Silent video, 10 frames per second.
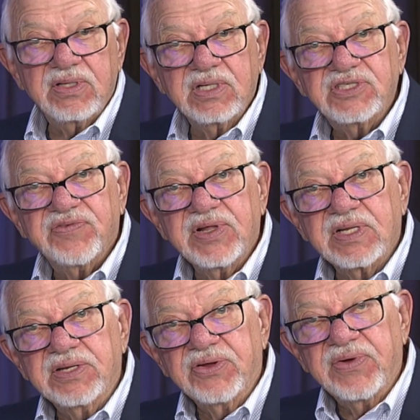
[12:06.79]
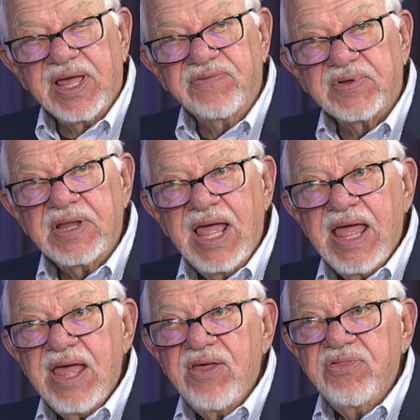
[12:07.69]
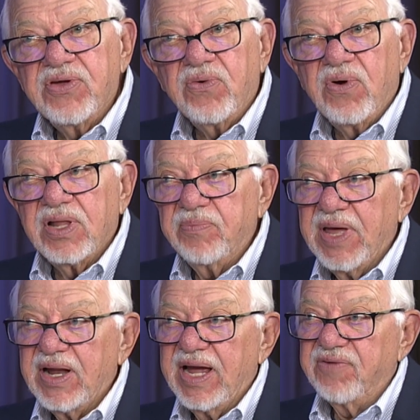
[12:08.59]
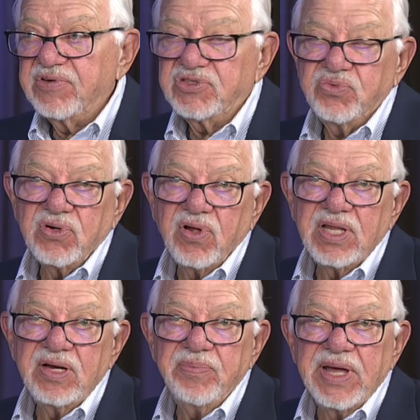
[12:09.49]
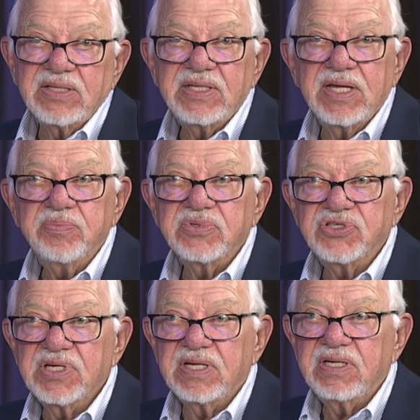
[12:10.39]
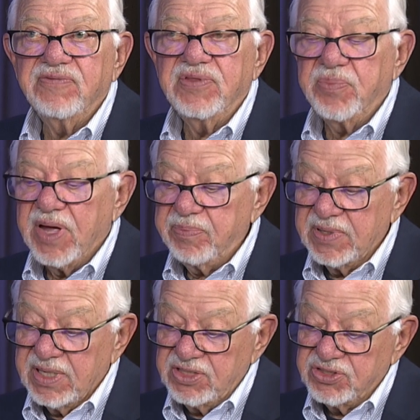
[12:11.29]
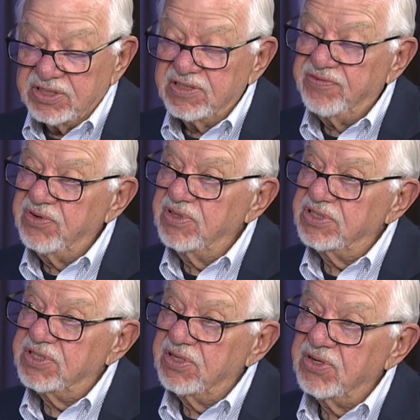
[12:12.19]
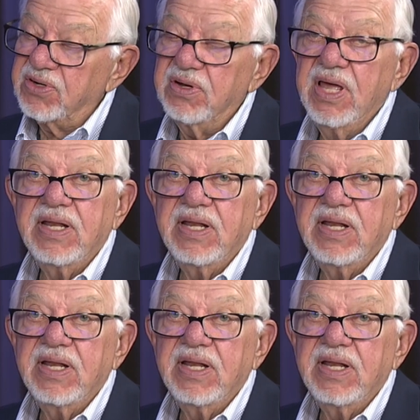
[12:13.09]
Litchfield, and New Haven, they're all about average. We're all at about 10% of the population is food insecure.